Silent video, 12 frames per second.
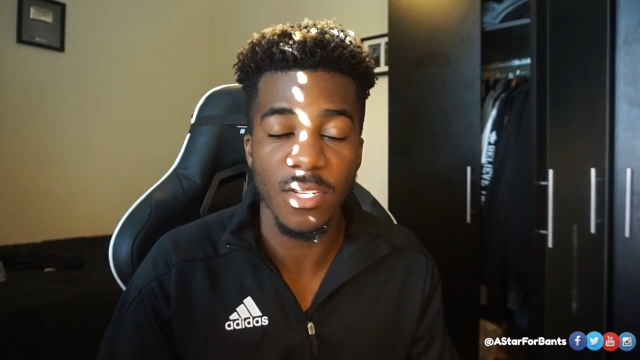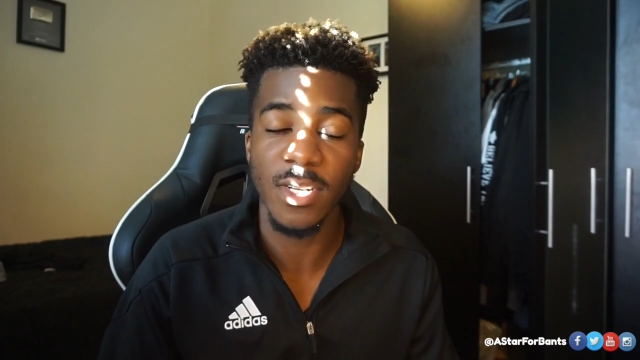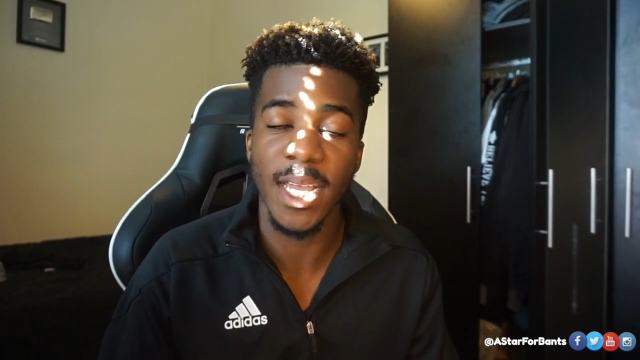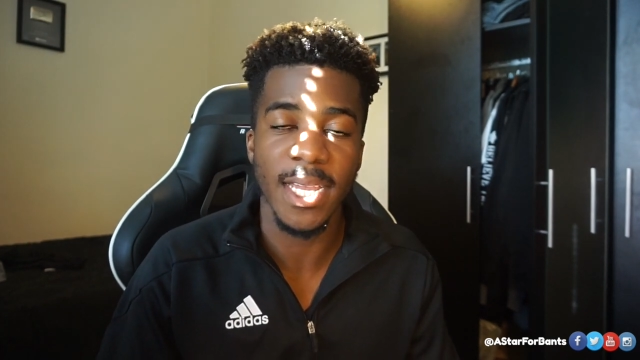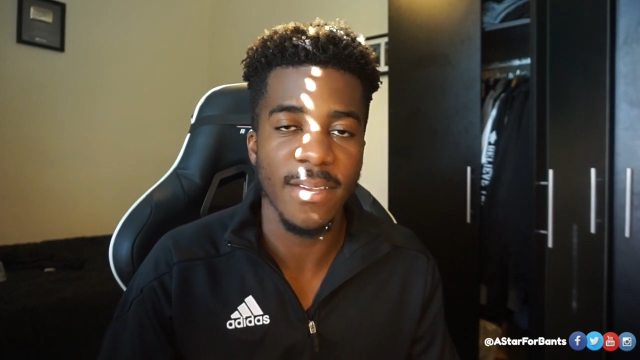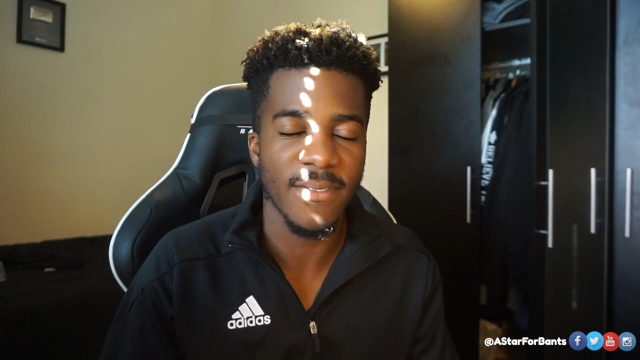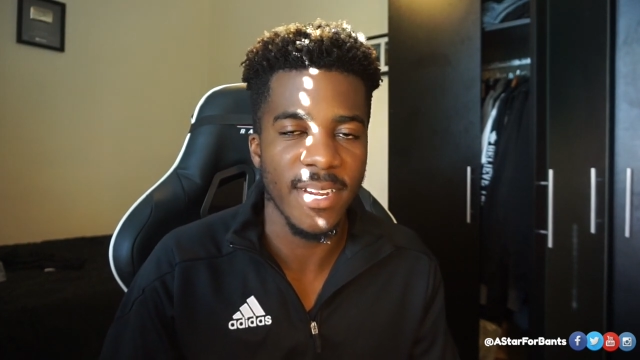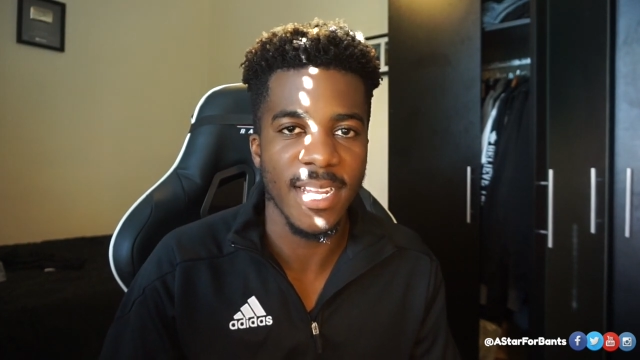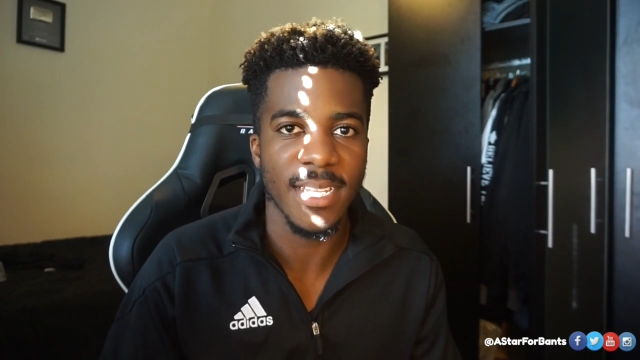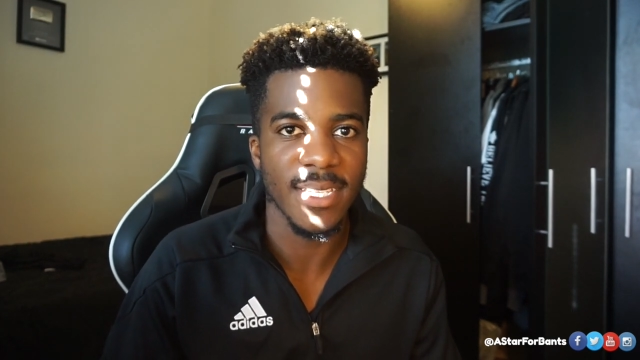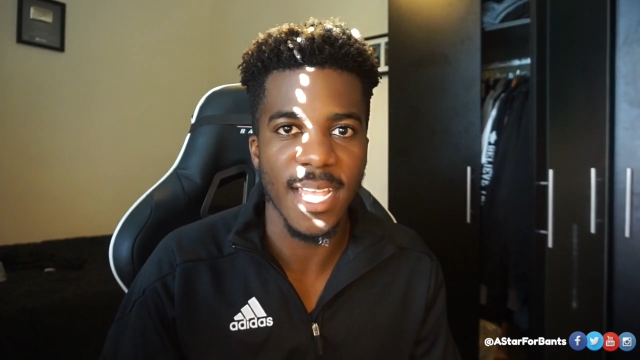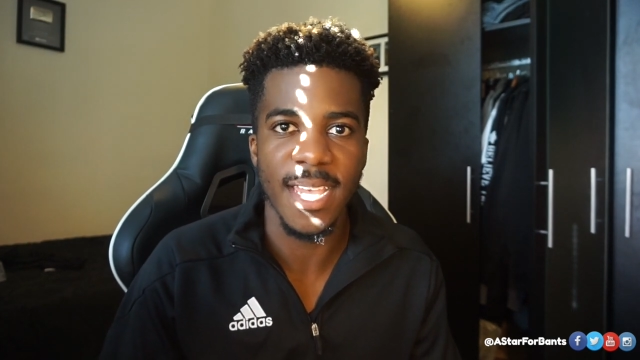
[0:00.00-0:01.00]
It looked like a
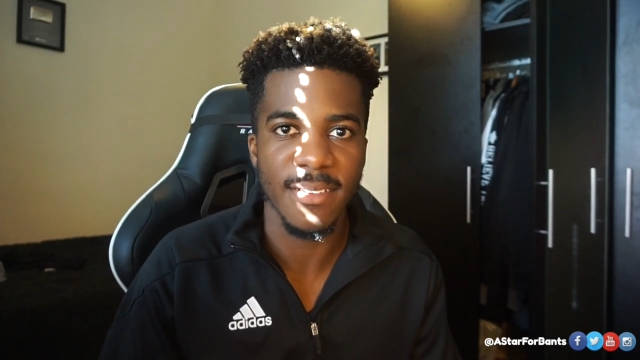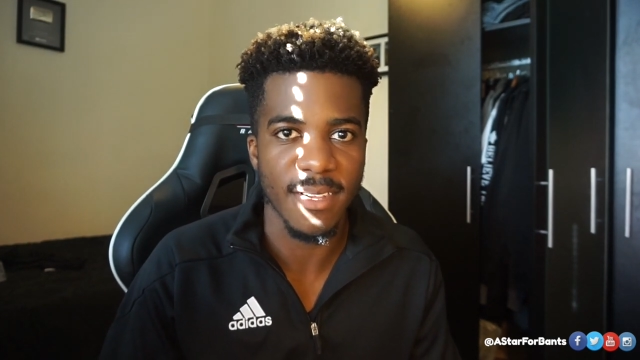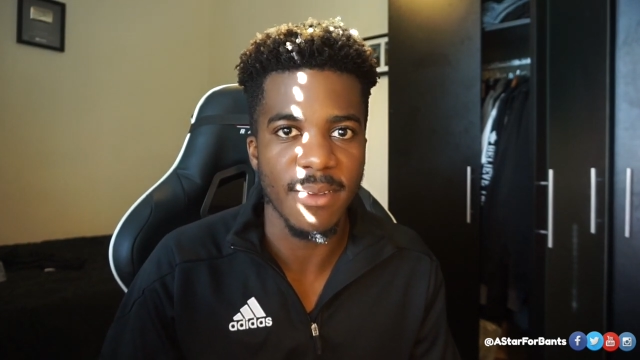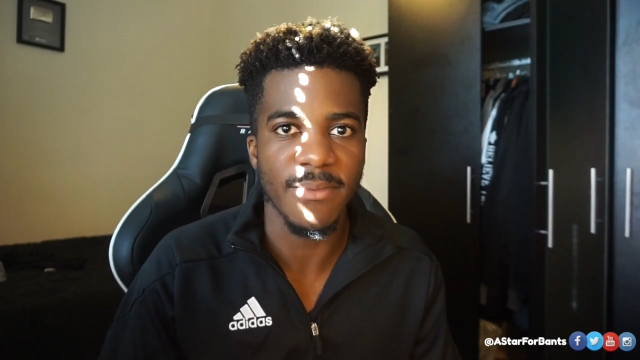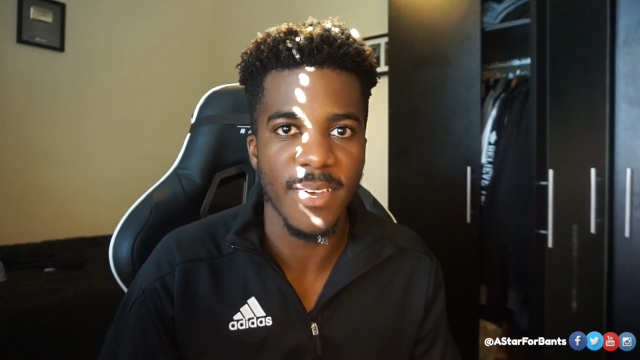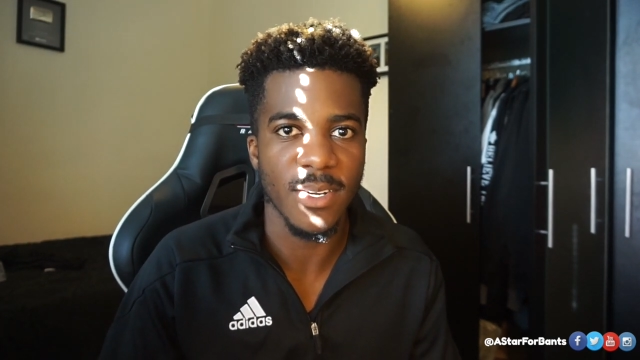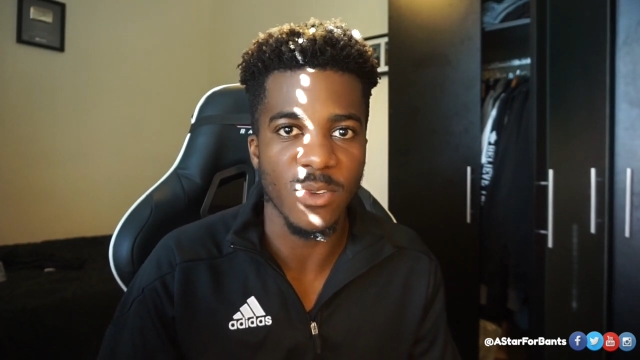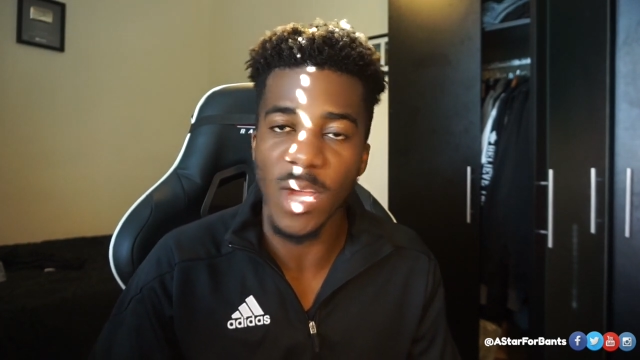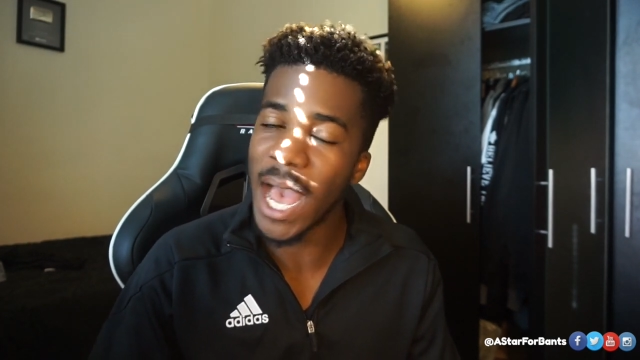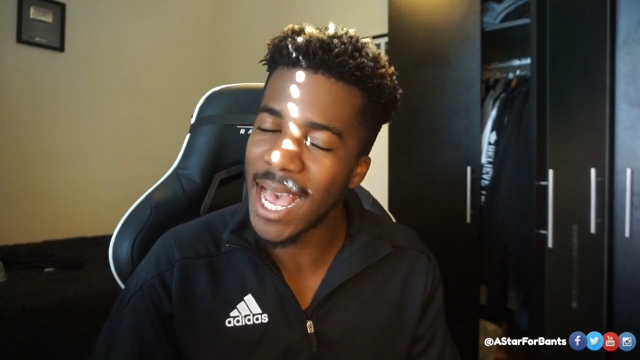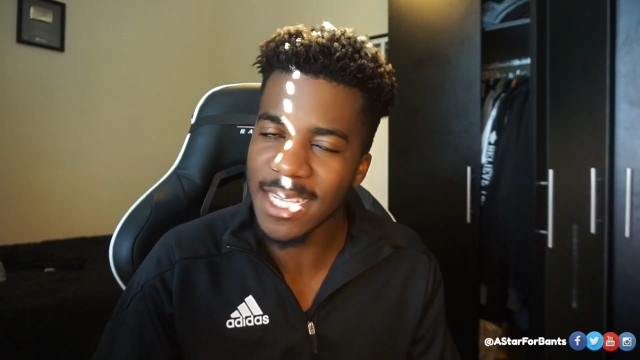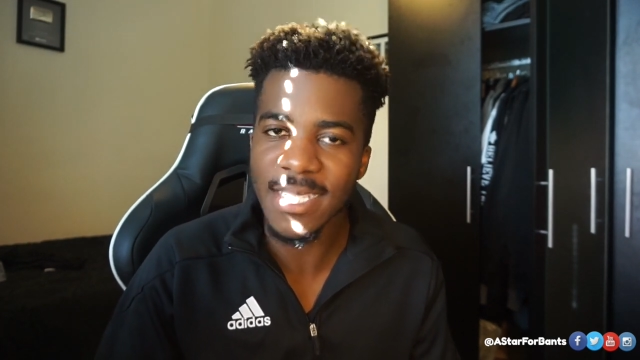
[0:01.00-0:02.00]
very exciting cup
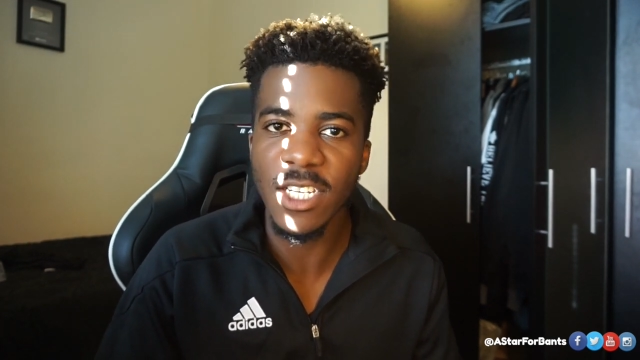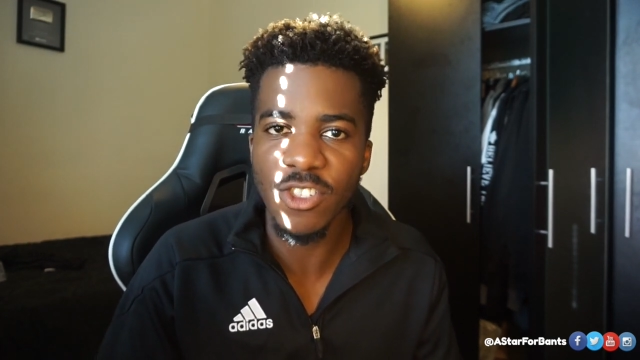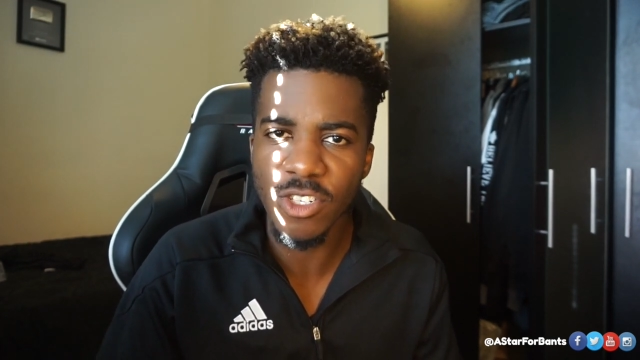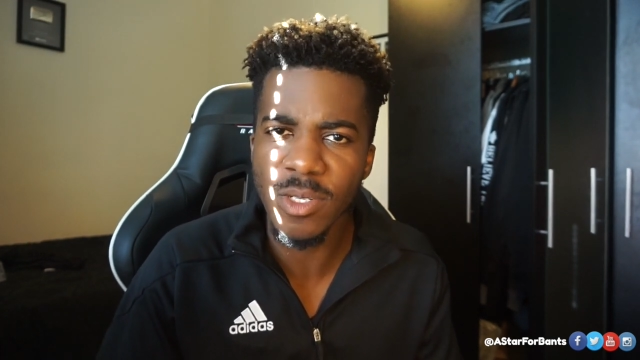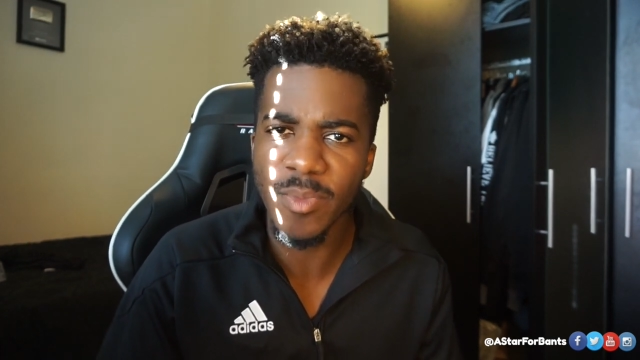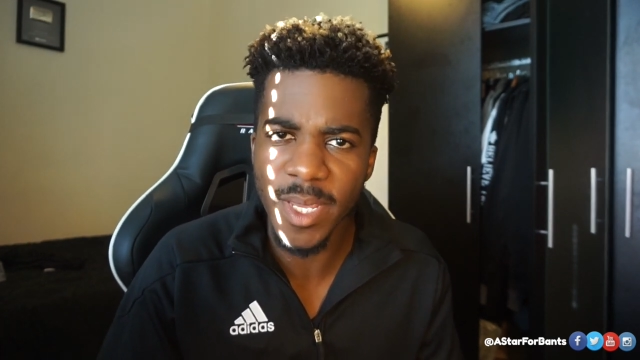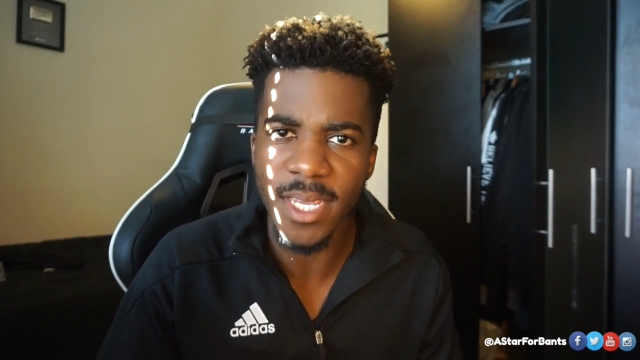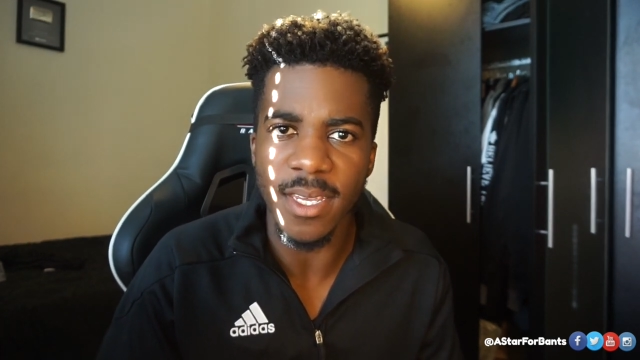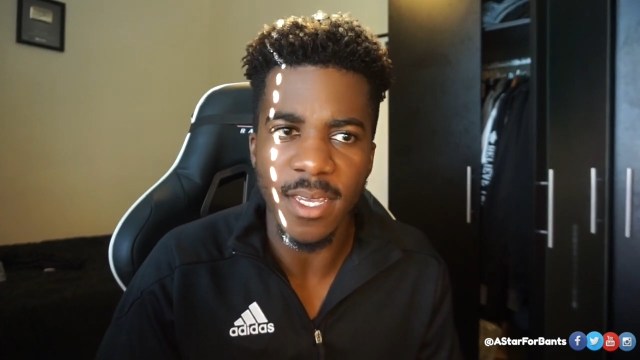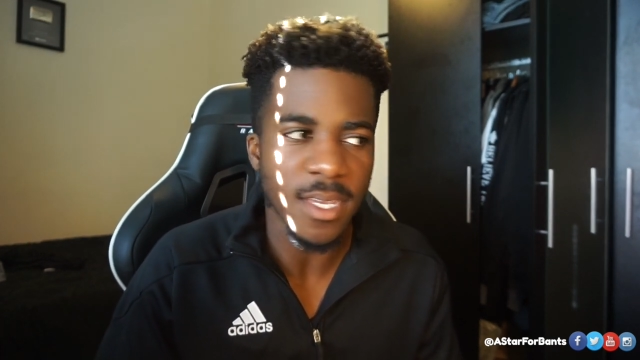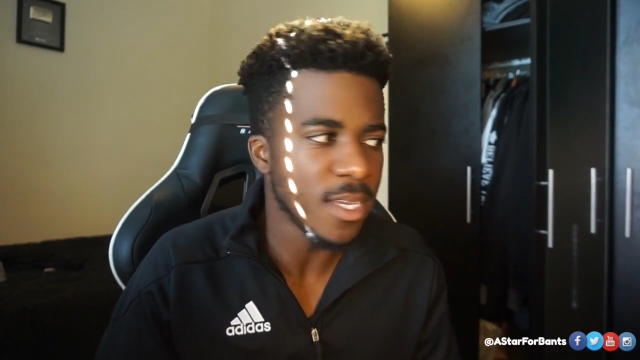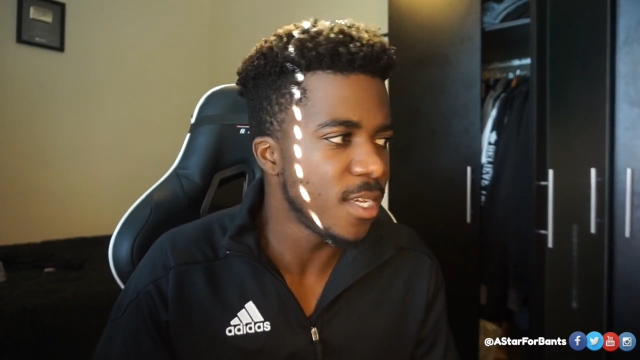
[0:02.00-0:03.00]
final, as they should be.